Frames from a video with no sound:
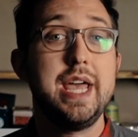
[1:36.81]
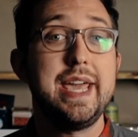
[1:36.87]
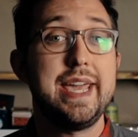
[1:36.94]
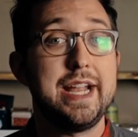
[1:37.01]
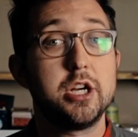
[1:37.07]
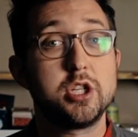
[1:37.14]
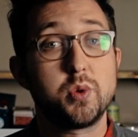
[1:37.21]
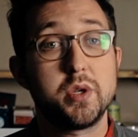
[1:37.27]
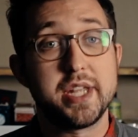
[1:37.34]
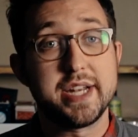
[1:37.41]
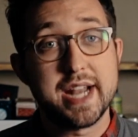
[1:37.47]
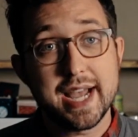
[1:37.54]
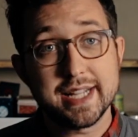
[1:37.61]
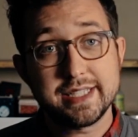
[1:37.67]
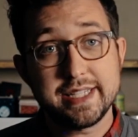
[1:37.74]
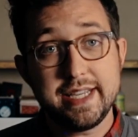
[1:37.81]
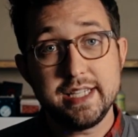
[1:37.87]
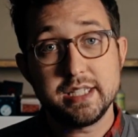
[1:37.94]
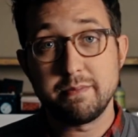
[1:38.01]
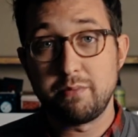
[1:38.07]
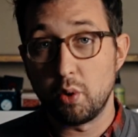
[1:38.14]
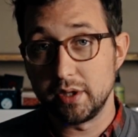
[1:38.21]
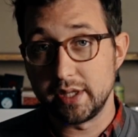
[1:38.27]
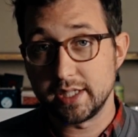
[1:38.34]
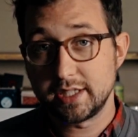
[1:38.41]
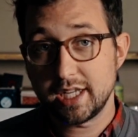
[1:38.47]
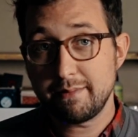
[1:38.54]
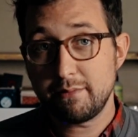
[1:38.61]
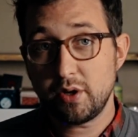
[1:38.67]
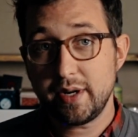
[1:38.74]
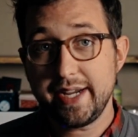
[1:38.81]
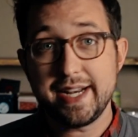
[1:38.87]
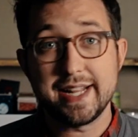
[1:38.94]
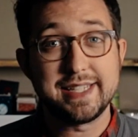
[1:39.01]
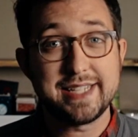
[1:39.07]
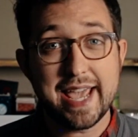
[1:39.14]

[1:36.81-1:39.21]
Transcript: Here's where the Nazis board the submarine and